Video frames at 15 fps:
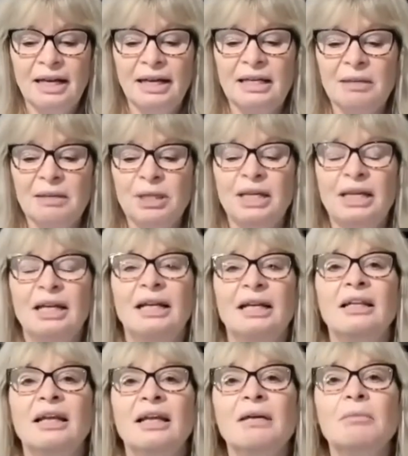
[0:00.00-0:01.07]
It can mean
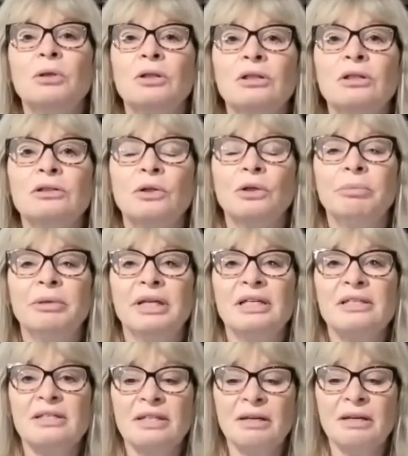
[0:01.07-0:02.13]
getting labeled or being
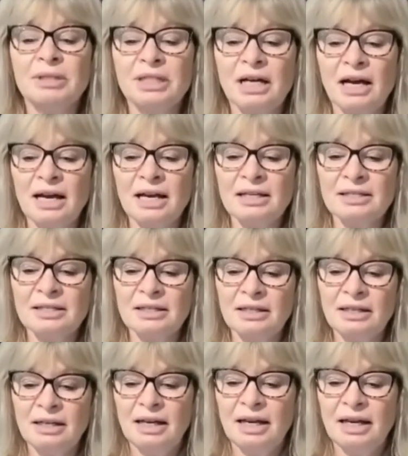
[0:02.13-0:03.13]
stigmatized,